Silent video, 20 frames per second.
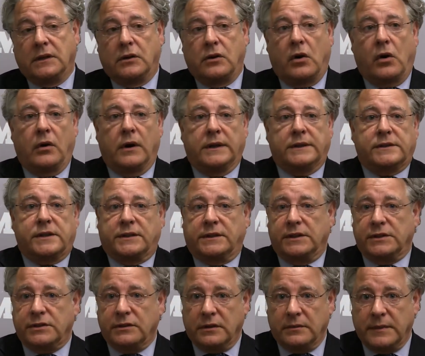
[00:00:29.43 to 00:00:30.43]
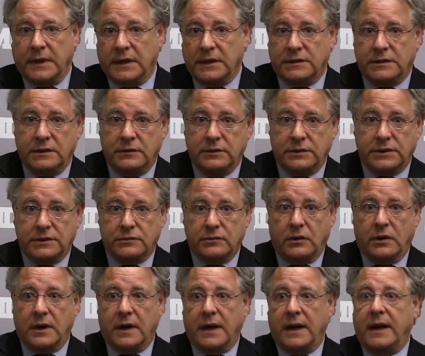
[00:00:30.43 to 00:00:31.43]
call it traditional medicine, which is
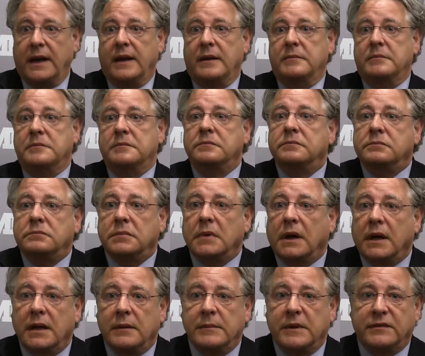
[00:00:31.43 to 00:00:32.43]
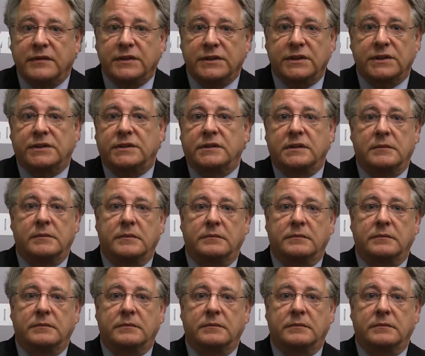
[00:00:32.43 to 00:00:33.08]
what I am, I am a physician.